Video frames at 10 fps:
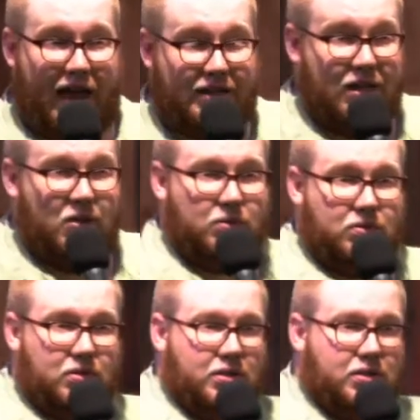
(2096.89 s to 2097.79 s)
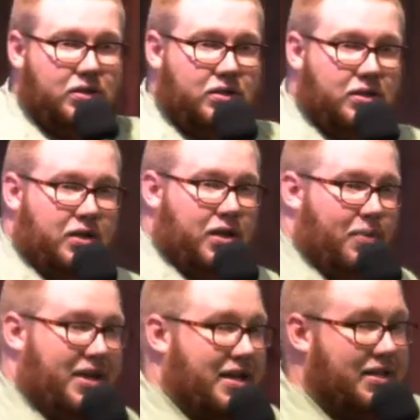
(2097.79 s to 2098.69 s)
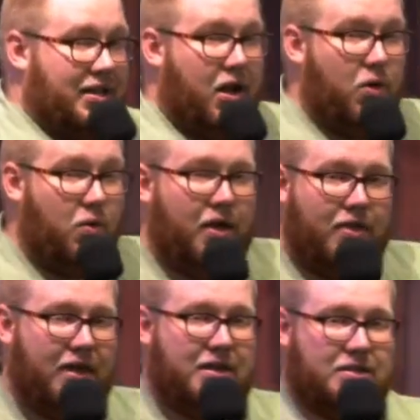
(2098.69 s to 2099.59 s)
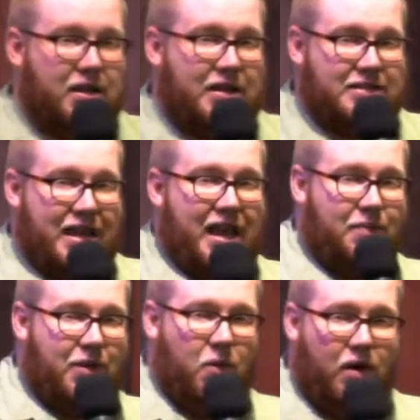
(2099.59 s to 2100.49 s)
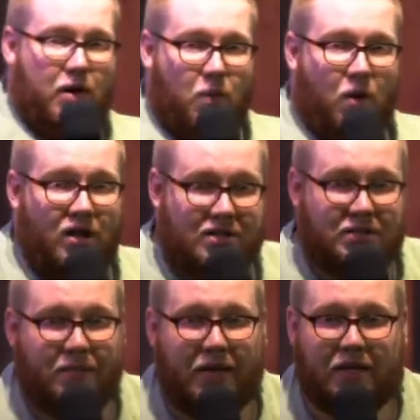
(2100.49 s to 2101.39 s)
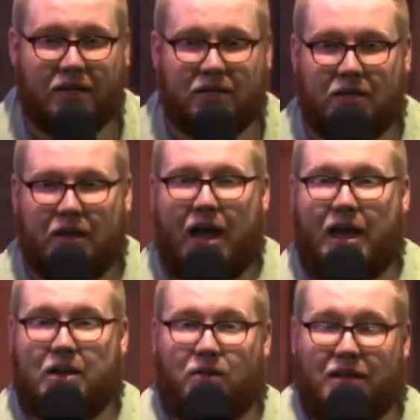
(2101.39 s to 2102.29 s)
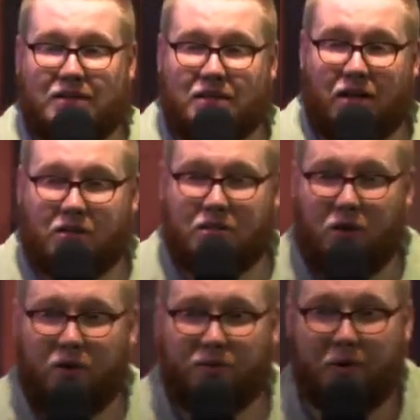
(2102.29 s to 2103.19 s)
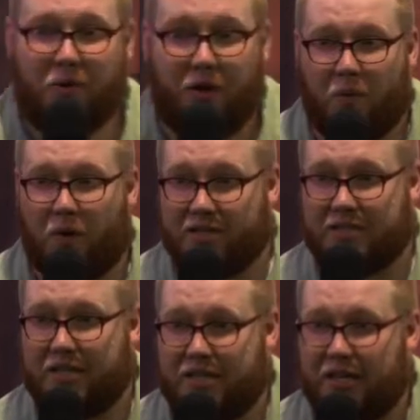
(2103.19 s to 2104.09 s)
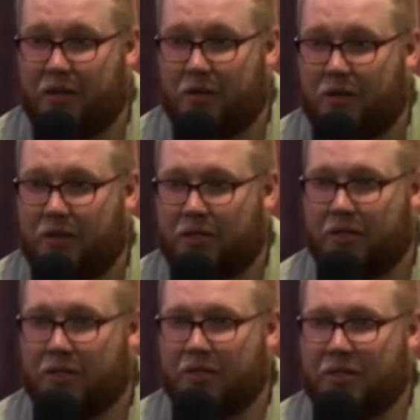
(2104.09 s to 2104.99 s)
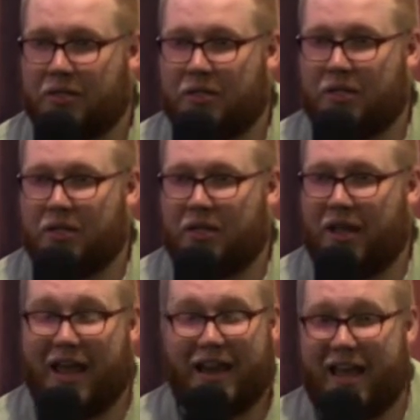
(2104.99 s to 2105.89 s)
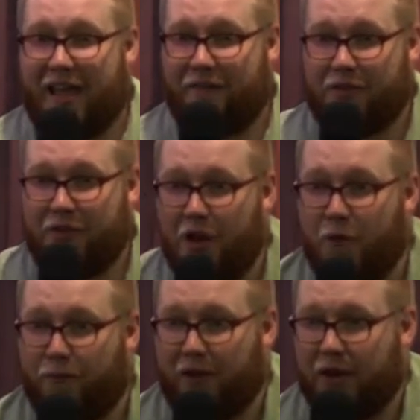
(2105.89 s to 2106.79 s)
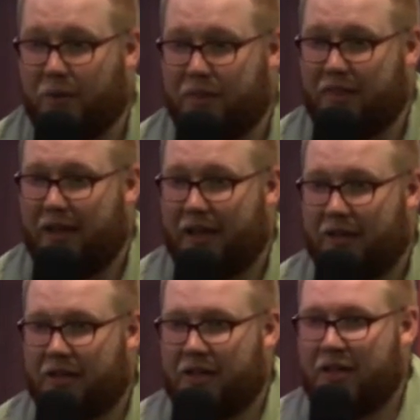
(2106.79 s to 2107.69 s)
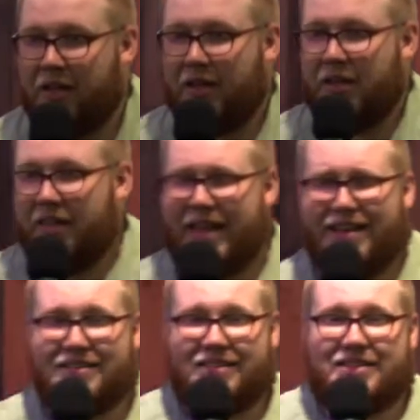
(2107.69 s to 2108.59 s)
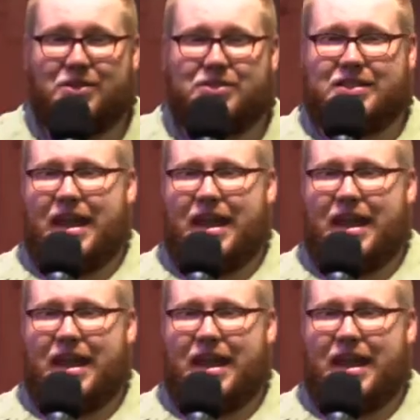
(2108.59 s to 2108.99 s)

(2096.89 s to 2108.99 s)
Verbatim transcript: I don't. Because I know that he's going to take me where he wants me. I know that he's going to do with me he wants to do. And I have no fear with that. That doesn't sound